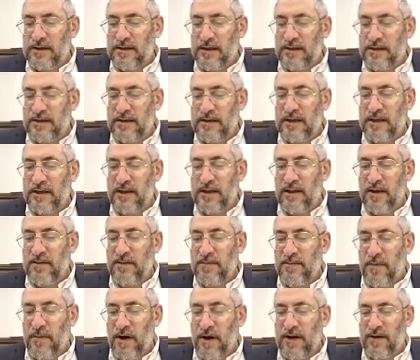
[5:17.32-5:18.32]
it says,
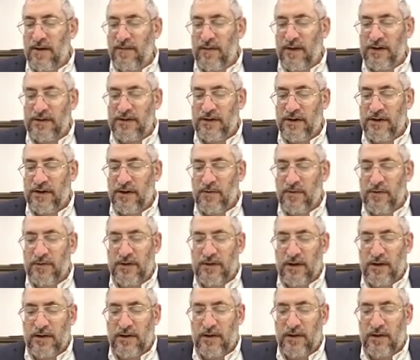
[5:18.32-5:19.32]
Kiloi moyev l'Hashem
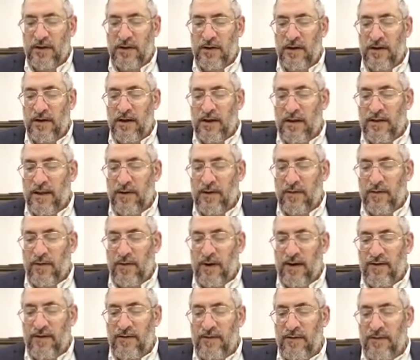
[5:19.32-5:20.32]
mutzak lo, that
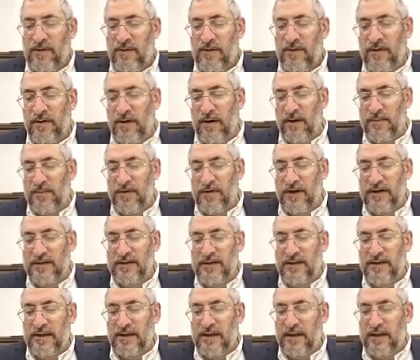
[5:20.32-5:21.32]
whoever
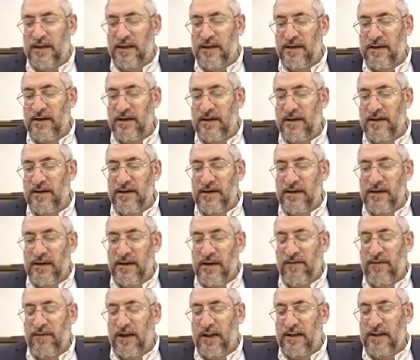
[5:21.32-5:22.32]
oppresses the Yidden
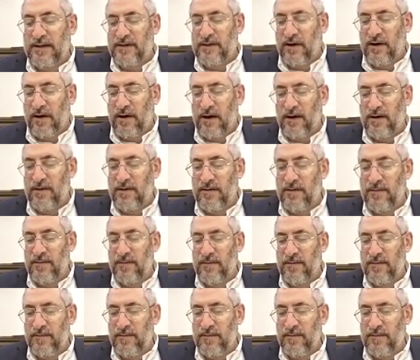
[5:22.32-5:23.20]
never gets tired.